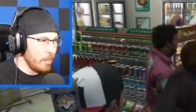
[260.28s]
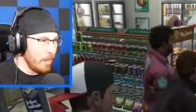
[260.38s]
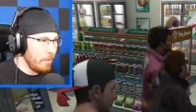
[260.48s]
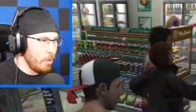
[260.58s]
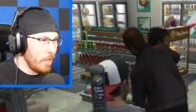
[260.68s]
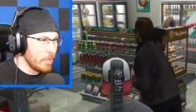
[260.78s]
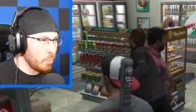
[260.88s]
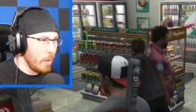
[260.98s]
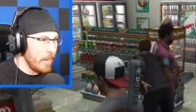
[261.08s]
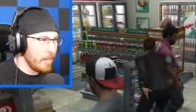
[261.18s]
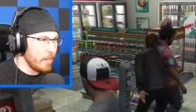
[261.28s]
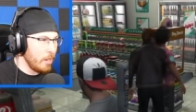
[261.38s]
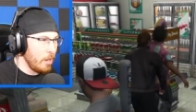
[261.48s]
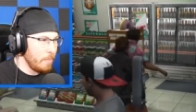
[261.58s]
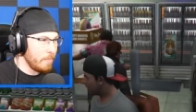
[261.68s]
Have you lost weight?
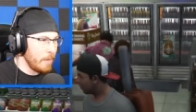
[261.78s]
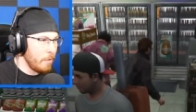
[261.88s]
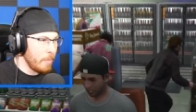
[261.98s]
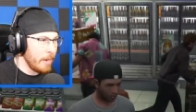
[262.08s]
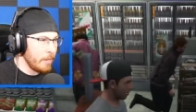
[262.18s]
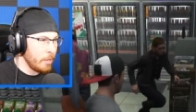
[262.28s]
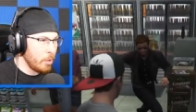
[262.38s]
Oh, never mind. You're